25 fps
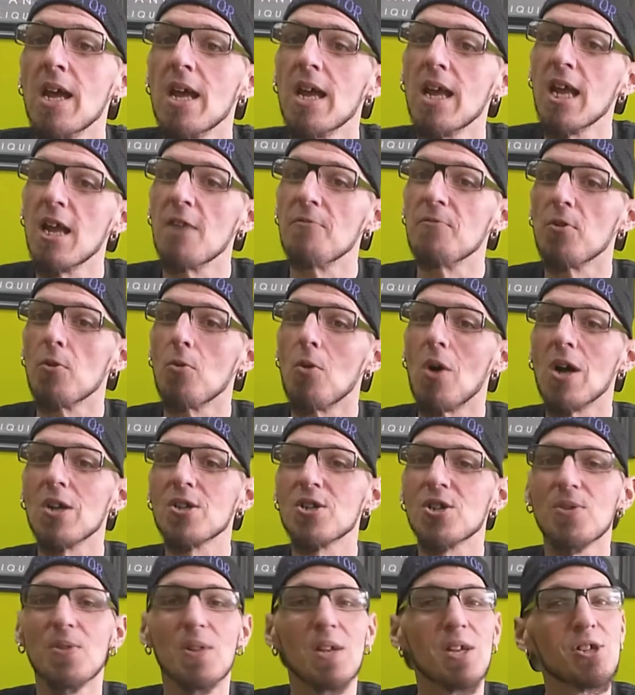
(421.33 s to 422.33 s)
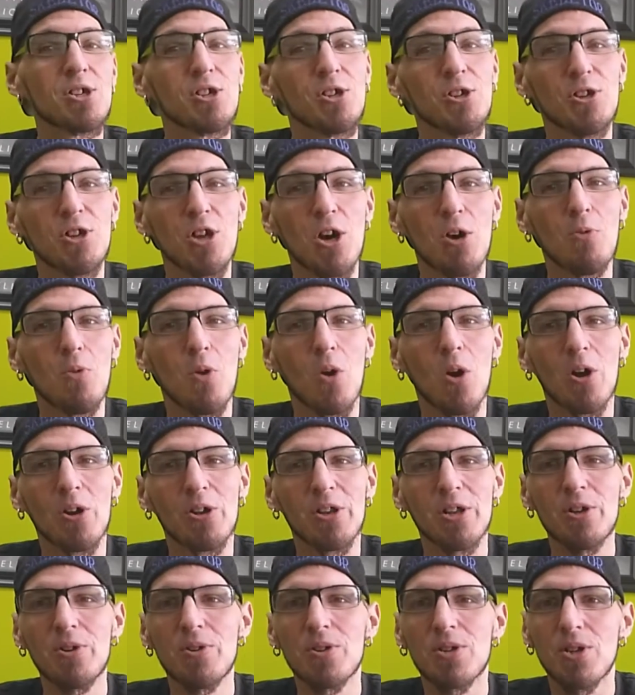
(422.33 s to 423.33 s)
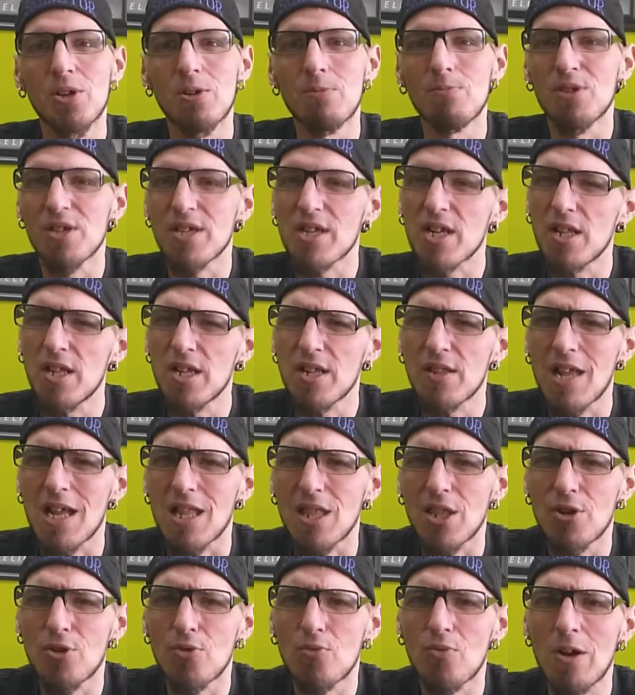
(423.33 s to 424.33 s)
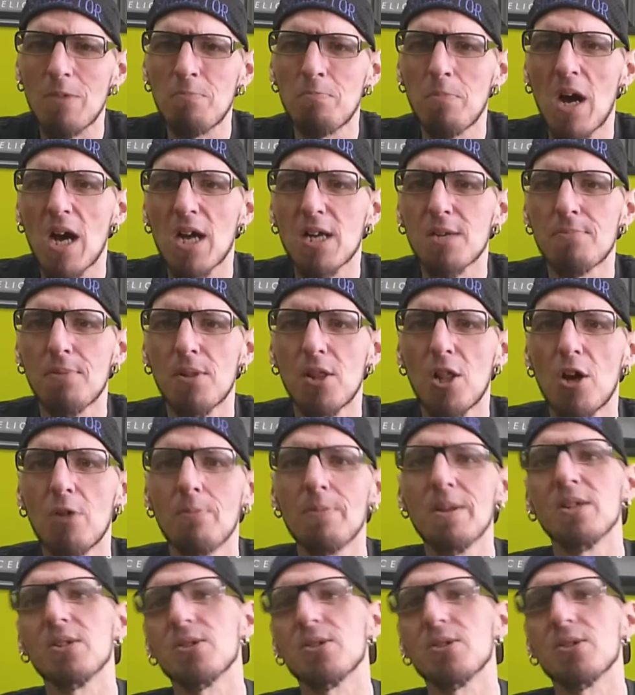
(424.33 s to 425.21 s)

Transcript: If you're watching this, you know we're on YouTube. Just click that little red box below me.